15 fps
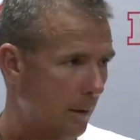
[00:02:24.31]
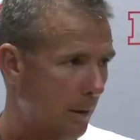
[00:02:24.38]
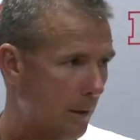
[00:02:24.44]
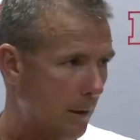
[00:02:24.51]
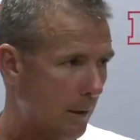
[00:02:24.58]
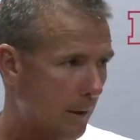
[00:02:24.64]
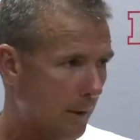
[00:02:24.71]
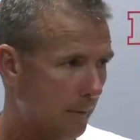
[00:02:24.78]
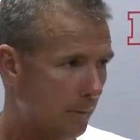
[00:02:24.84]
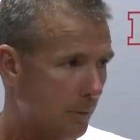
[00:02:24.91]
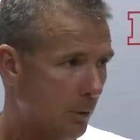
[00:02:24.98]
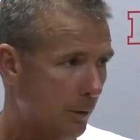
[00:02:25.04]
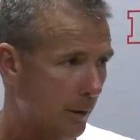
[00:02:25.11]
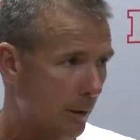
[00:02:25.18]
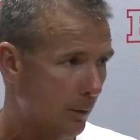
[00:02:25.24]
uh,
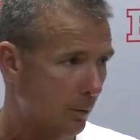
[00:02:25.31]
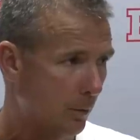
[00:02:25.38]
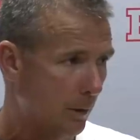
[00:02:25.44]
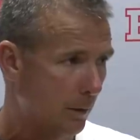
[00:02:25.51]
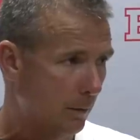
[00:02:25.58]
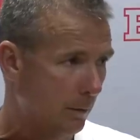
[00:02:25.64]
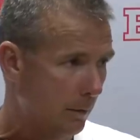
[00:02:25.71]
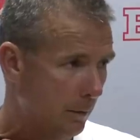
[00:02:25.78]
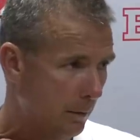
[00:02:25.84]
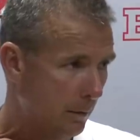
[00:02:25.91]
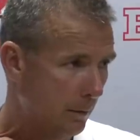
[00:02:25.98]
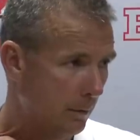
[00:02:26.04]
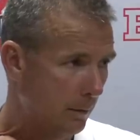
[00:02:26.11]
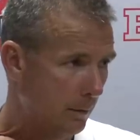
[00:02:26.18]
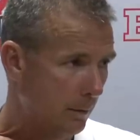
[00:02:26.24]
Tony Underwood.
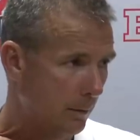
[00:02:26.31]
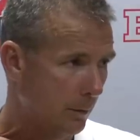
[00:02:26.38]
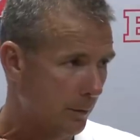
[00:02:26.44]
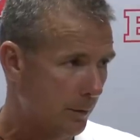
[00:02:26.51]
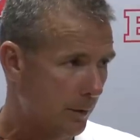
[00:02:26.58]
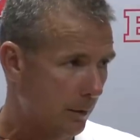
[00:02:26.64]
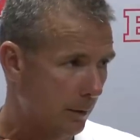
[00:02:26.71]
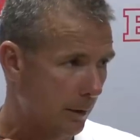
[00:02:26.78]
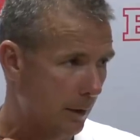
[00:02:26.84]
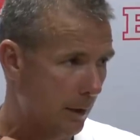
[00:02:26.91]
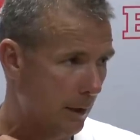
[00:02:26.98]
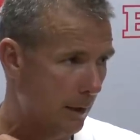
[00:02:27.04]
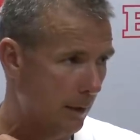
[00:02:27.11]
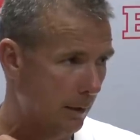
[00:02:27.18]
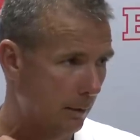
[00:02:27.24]
They're still in the
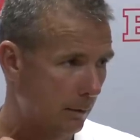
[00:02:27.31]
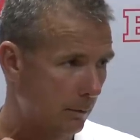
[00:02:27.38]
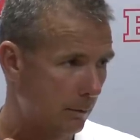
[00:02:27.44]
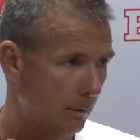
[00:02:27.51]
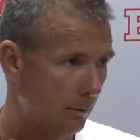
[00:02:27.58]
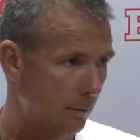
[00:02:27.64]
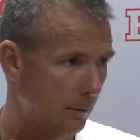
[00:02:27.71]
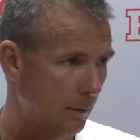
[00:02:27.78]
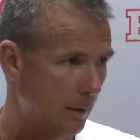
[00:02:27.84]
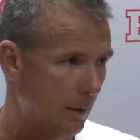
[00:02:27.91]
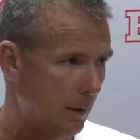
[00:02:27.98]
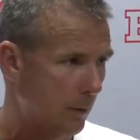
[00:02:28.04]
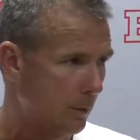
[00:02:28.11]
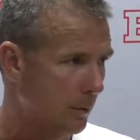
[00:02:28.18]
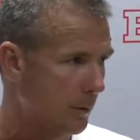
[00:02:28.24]
hunt.
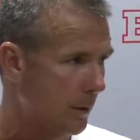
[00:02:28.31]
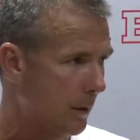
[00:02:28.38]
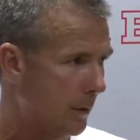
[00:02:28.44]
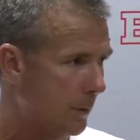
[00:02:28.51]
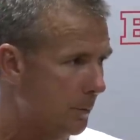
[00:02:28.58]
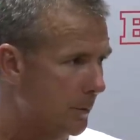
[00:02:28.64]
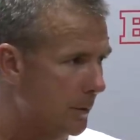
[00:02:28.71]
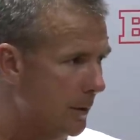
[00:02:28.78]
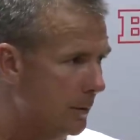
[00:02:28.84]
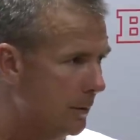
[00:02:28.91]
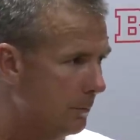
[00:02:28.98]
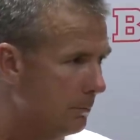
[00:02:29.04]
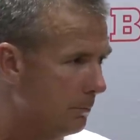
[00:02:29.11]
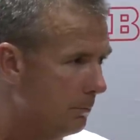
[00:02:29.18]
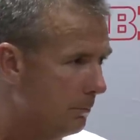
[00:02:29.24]
Uh, who is the other position?
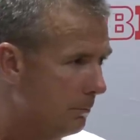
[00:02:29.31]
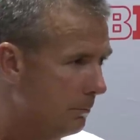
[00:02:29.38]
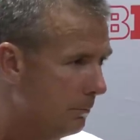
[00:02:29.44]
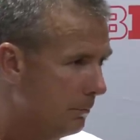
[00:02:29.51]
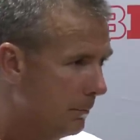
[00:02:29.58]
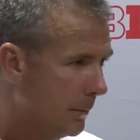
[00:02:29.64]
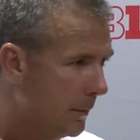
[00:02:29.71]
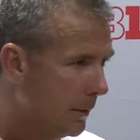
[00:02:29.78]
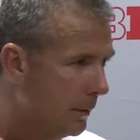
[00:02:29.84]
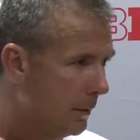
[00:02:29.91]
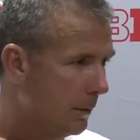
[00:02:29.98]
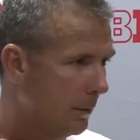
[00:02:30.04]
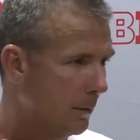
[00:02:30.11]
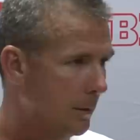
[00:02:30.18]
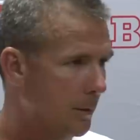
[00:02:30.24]
Center
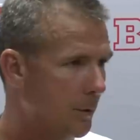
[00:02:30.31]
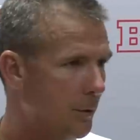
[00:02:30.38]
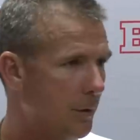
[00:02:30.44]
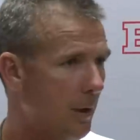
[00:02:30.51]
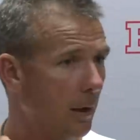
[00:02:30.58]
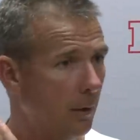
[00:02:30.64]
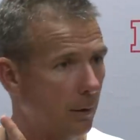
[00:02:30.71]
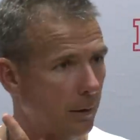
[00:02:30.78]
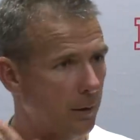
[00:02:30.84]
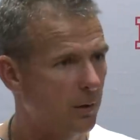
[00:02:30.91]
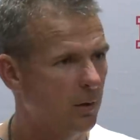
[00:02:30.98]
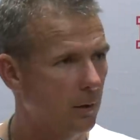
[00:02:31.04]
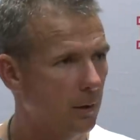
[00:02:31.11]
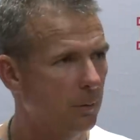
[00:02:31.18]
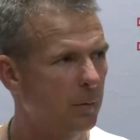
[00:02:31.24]
center is
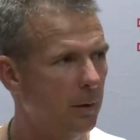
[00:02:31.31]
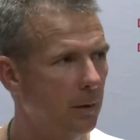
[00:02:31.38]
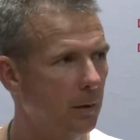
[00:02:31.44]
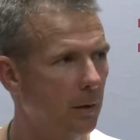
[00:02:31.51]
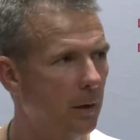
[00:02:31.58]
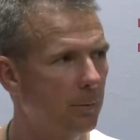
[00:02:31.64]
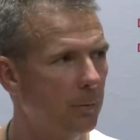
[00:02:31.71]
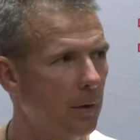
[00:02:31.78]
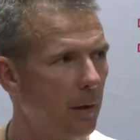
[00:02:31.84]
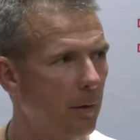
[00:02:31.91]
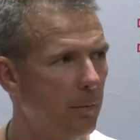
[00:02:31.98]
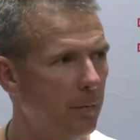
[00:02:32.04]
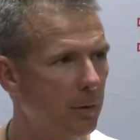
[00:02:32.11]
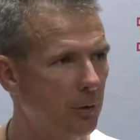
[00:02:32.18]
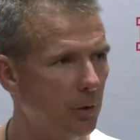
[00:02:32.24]
going to be uh, probably
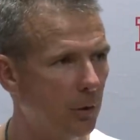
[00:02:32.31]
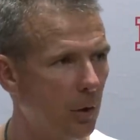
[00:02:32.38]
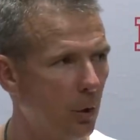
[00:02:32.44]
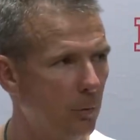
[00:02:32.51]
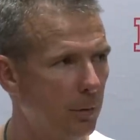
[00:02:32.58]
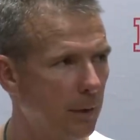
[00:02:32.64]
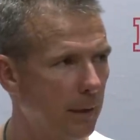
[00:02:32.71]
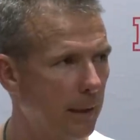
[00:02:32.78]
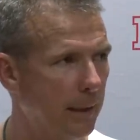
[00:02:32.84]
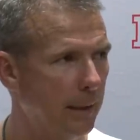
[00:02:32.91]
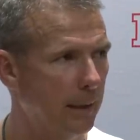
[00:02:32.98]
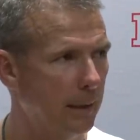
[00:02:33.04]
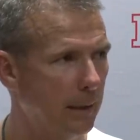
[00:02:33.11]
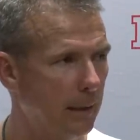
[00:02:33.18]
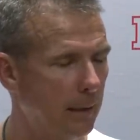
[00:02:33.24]
be Jacoby
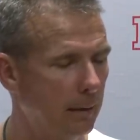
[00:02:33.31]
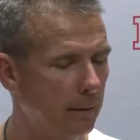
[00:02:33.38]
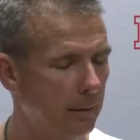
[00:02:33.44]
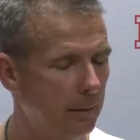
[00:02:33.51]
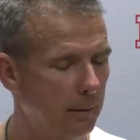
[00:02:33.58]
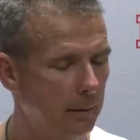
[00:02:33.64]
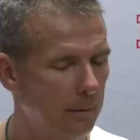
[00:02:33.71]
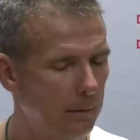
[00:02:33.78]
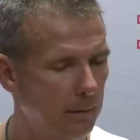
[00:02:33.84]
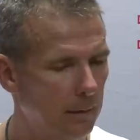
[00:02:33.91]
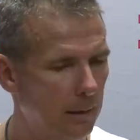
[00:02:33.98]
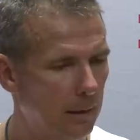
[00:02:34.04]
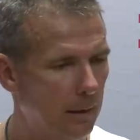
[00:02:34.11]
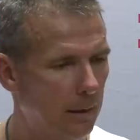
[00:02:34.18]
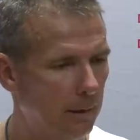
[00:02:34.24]
and
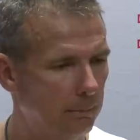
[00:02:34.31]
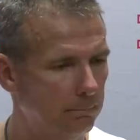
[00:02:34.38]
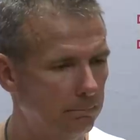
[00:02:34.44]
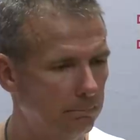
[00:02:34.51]
uh, um,